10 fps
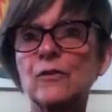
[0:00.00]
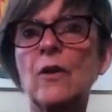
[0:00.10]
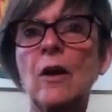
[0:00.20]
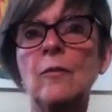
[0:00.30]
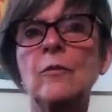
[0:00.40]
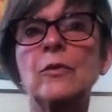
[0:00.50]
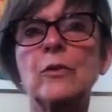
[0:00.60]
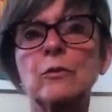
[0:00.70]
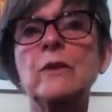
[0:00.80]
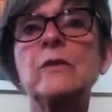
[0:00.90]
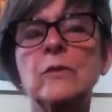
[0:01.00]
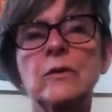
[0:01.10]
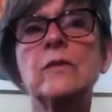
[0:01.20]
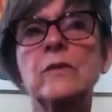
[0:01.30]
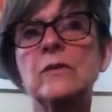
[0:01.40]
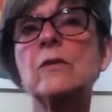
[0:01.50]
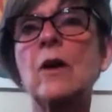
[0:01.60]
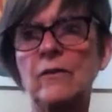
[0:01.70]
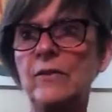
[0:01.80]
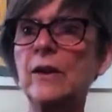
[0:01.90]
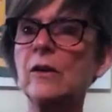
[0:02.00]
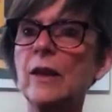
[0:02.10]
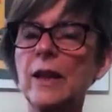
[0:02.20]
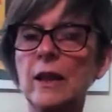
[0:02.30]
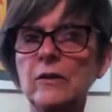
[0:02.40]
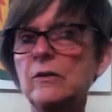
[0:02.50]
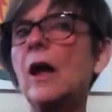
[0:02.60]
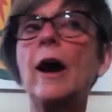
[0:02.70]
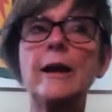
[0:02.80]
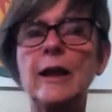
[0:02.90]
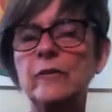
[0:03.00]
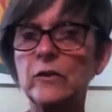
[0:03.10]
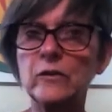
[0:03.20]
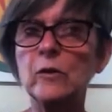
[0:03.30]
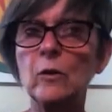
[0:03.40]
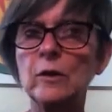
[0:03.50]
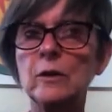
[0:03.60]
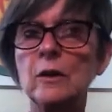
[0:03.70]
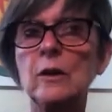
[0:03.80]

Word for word: from the resources of their land, not have it stolen,